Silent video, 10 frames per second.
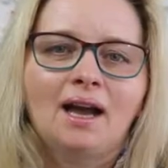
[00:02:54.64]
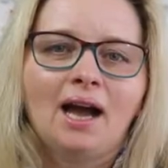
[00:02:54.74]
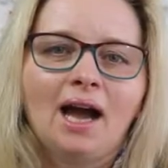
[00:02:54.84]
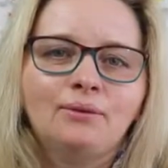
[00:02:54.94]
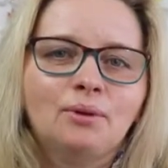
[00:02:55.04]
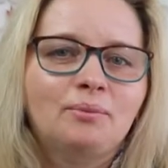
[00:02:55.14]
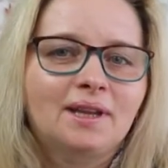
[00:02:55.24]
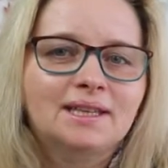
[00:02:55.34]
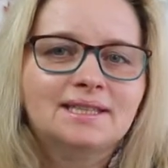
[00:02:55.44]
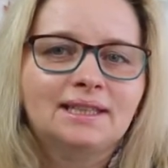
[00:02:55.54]
I will
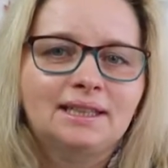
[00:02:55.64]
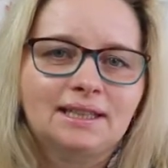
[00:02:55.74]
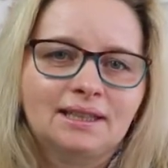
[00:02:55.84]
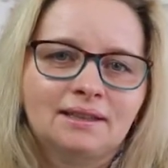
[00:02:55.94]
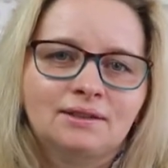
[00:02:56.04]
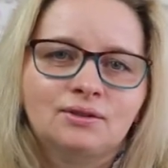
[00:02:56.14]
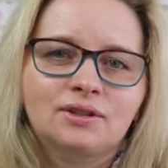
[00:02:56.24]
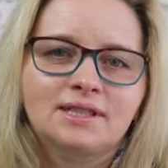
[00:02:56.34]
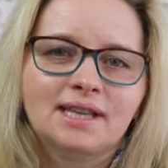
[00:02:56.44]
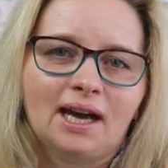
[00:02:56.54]
place the link to
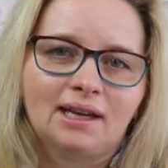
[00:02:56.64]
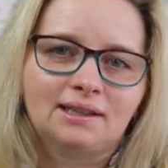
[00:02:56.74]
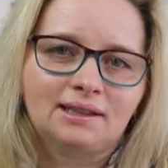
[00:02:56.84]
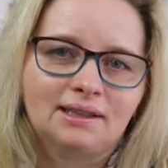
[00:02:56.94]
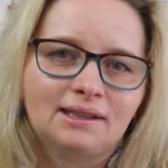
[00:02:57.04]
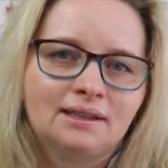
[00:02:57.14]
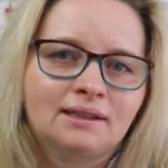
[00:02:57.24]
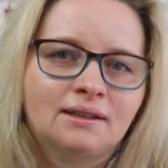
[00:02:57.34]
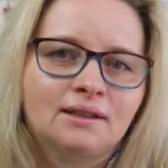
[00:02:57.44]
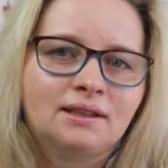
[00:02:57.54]
this
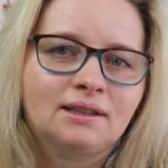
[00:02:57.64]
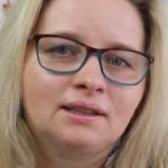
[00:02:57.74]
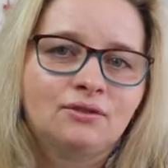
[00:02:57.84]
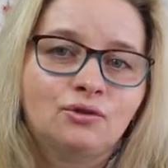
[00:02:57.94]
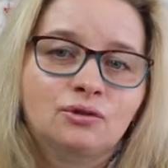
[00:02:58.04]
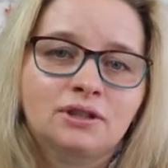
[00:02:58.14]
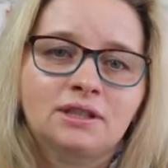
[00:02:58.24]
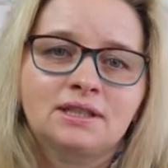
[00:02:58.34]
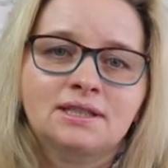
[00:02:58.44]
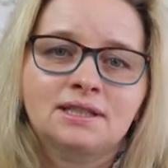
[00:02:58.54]
guideline if you
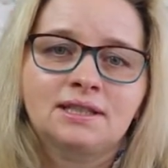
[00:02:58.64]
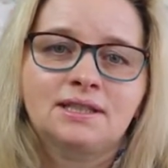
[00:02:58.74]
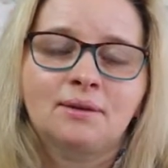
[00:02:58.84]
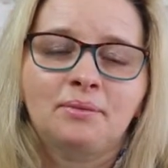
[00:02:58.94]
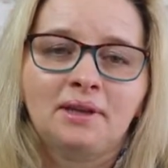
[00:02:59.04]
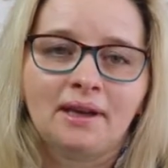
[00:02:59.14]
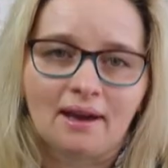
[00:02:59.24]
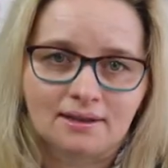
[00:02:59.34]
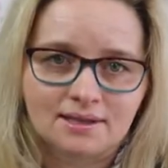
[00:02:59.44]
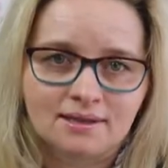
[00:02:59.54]
didn't see them
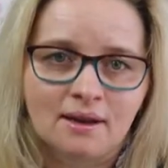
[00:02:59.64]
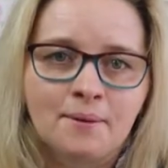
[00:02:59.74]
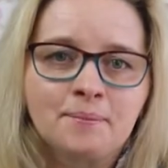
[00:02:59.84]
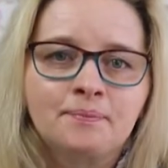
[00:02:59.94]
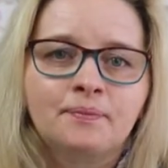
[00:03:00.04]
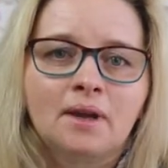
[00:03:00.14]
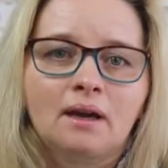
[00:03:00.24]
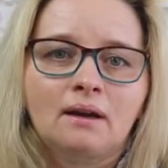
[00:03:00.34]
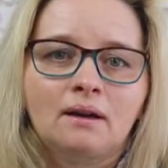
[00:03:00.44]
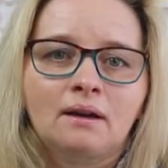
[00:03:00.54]
yet.
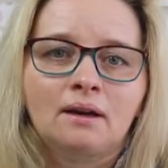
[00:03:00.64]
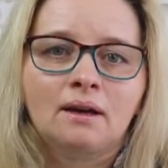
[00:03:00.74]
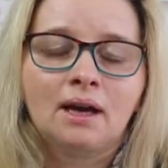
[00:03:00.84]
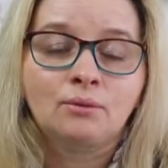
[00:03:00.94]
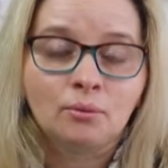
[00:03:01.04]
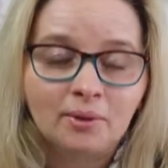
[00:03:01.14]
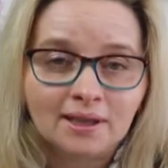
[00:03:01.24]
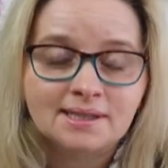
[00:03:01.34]
I will place